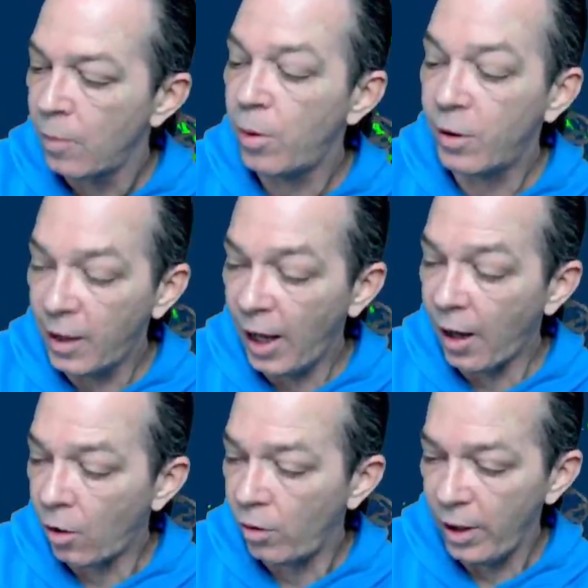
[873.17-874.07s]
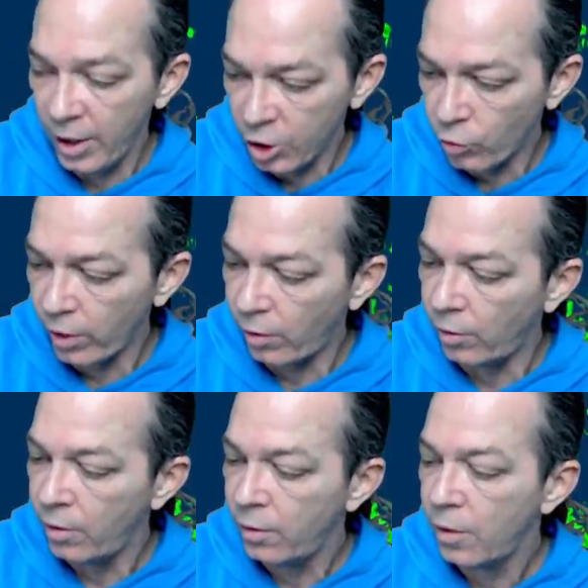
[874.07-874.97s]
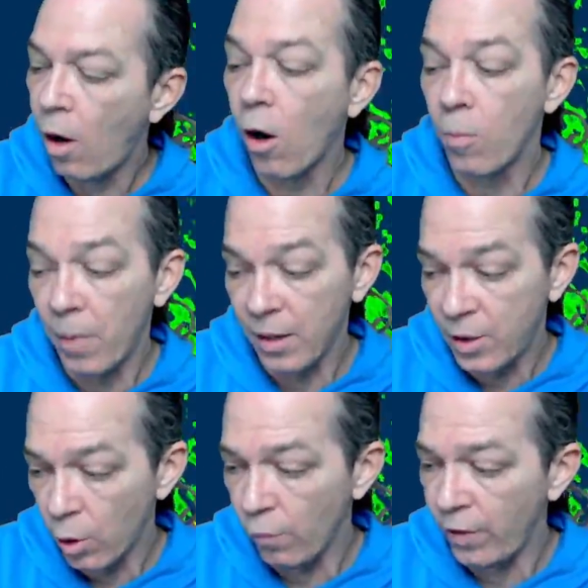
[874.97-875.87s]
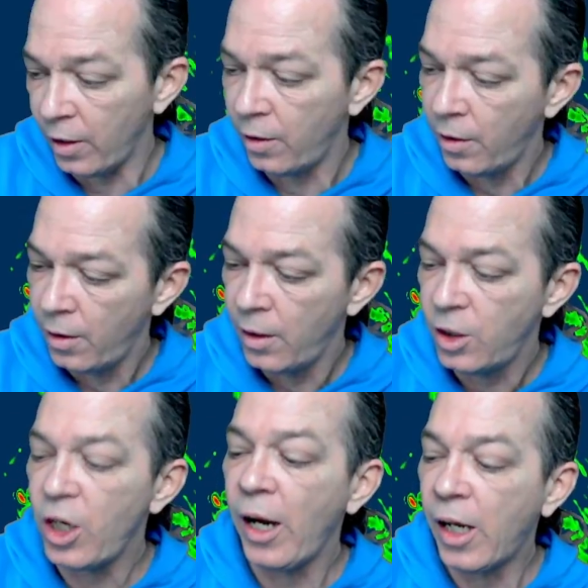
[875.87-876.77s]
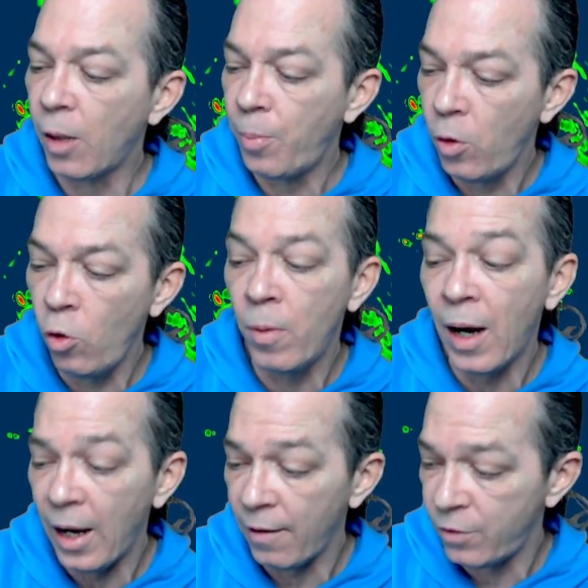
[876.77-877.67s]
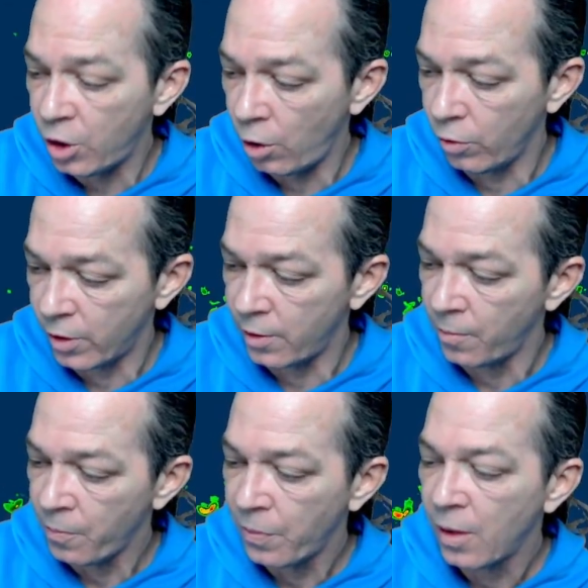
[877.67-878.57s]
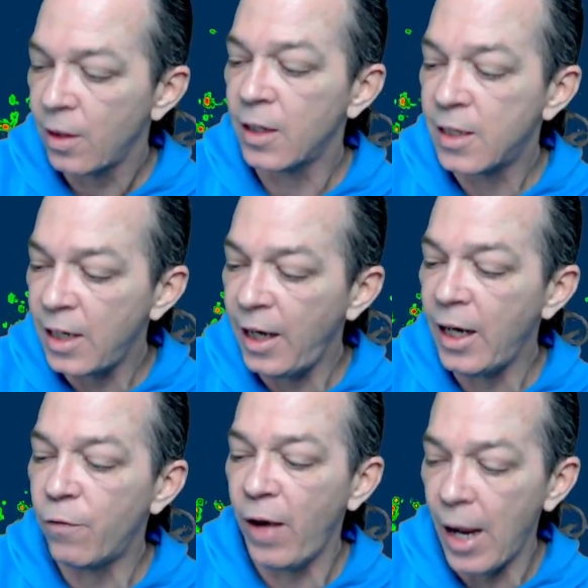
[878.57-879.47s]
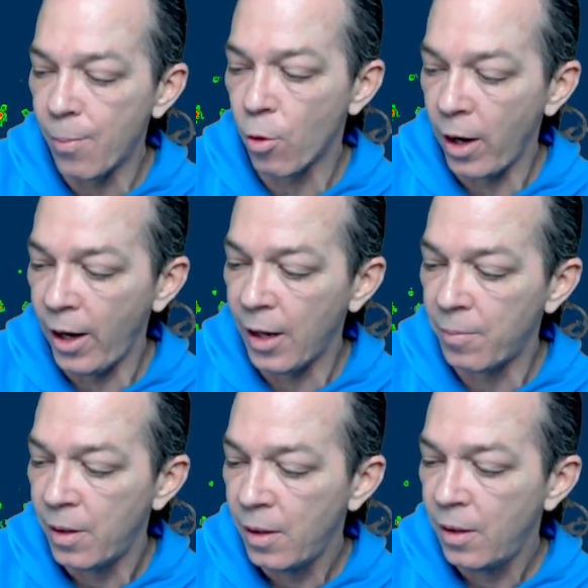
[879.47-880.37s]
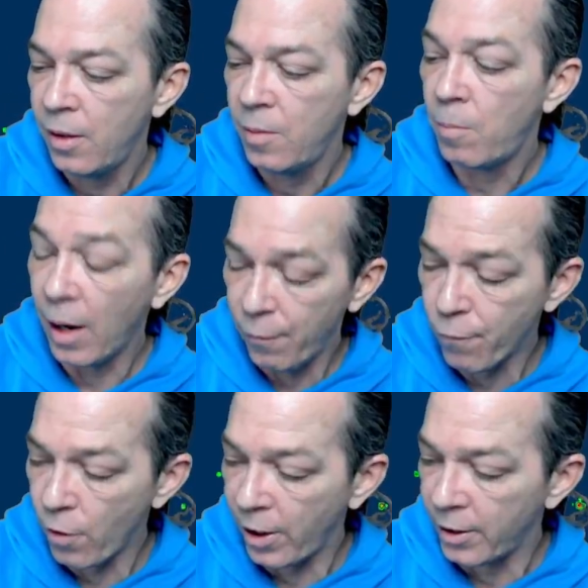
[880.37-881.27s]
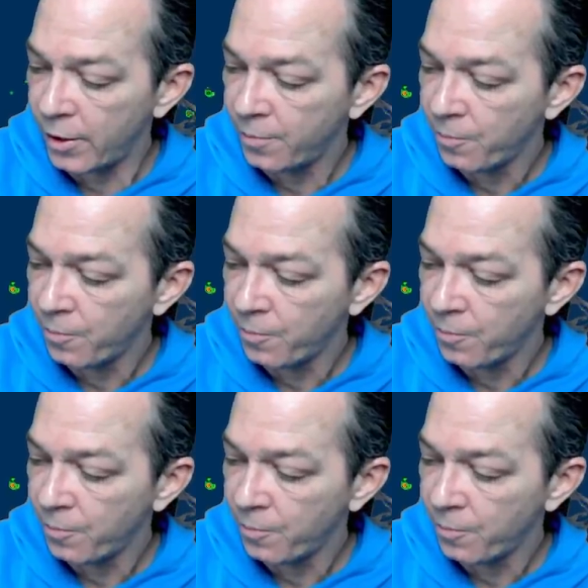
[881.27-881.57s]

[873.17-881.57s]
But thou, Israel, art my servant, Jacob, whom I have chosen, the seed of Abraham, my friend.